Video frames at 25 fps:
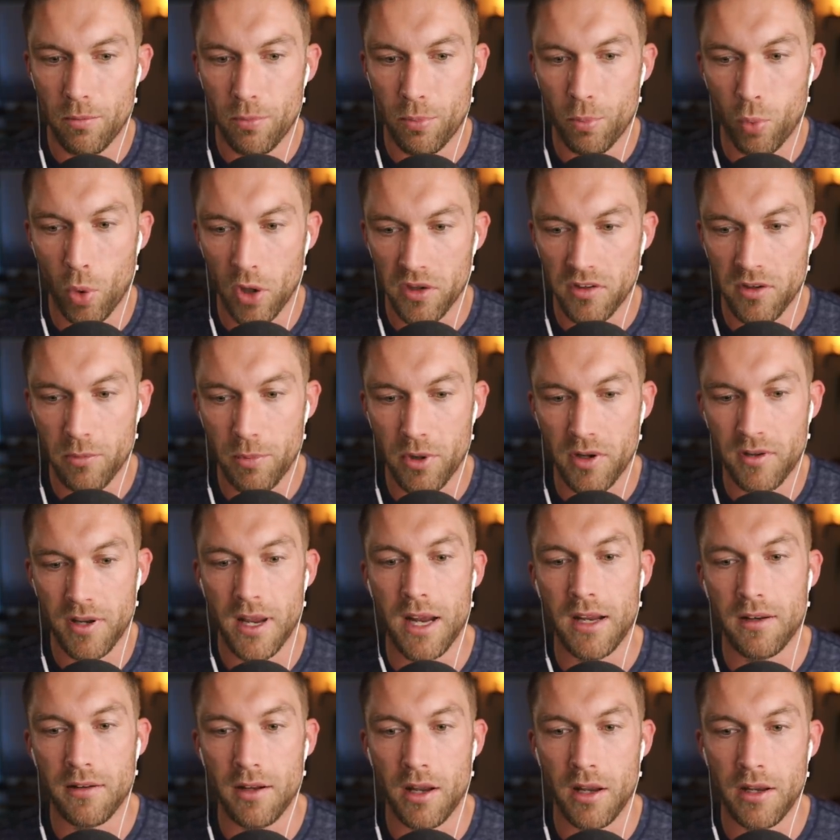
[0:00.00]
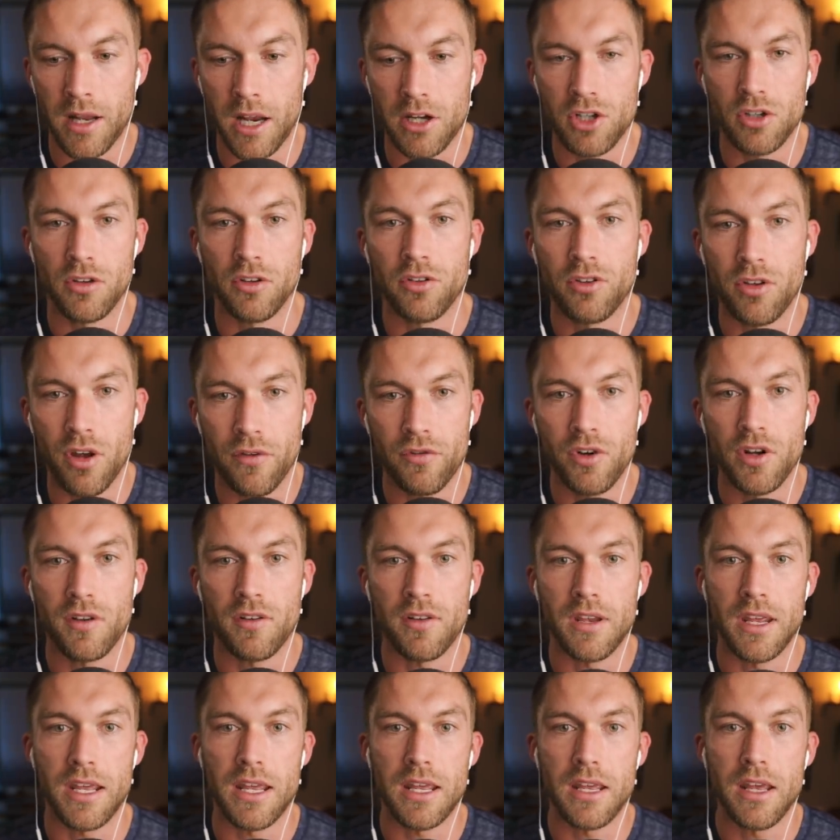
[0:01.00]
want to protect our national
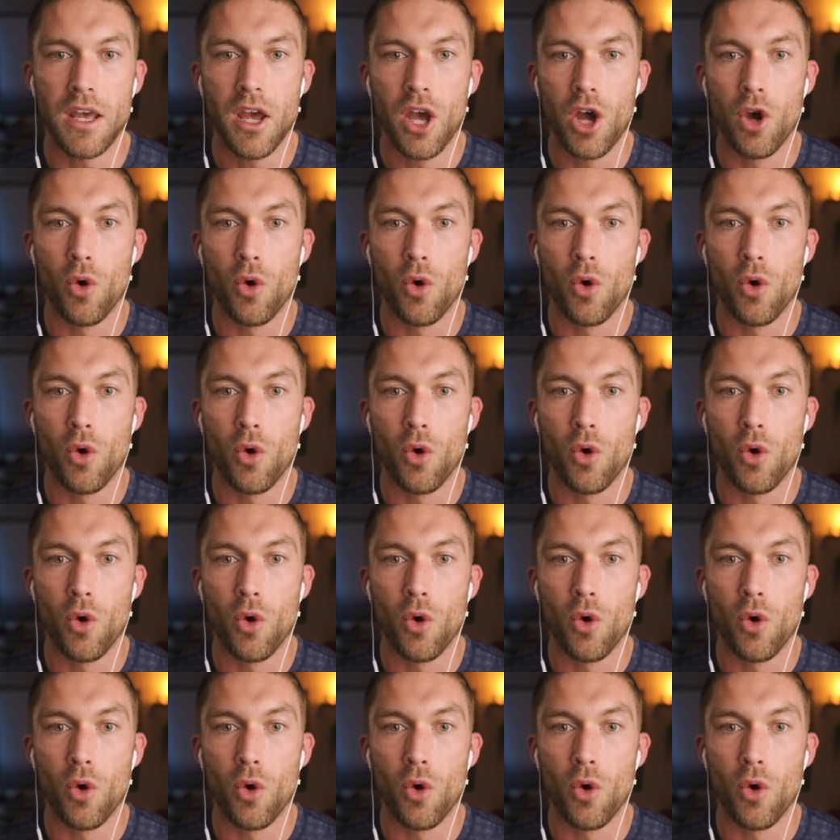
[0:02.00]
sovereignty.